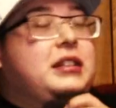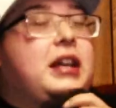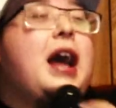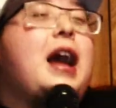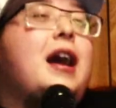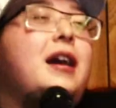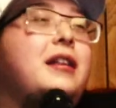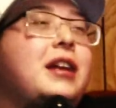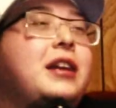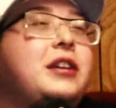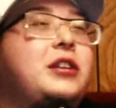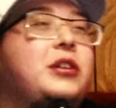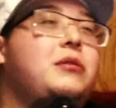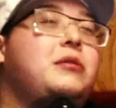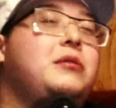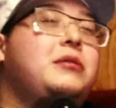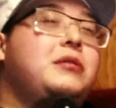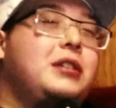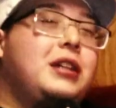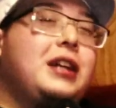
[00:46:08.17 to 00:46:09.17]
Yeah, they
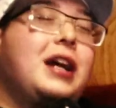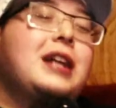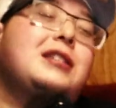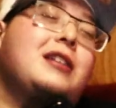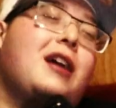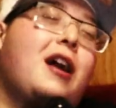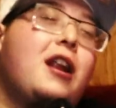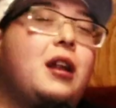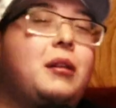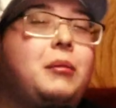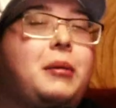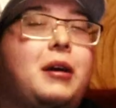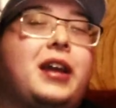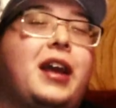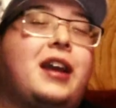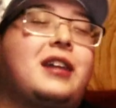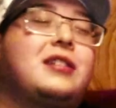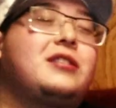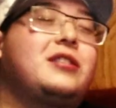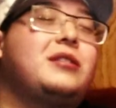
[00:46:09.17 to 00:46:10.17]
do. And that's not all about
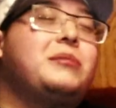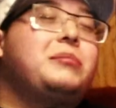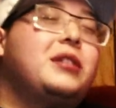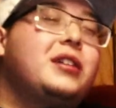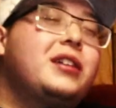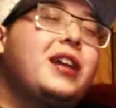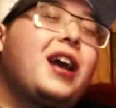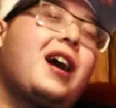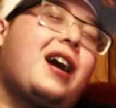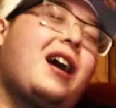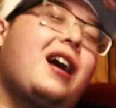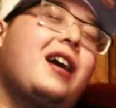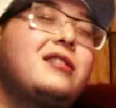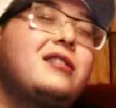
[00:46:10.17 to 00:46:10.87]
gangster, but yeah, I